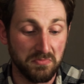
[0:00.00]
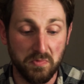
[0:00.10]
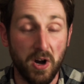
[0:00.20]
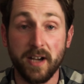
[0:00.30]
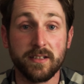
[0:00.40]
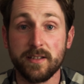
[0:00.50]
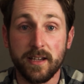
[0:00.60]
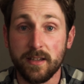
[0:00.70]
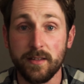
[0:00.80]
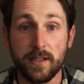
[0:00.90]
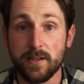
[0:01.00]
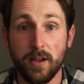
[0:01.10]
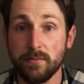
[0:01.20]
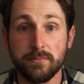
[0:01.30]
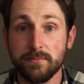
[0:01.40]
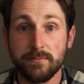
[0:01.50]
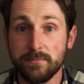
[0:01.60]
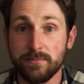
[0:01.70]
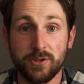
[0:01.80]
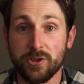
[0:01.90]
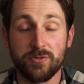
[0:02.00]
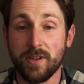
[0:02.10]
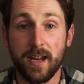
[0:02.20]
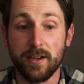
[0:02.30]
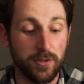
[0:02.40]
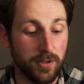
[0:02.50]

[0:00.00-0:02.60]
why is it taking you this long? Just get it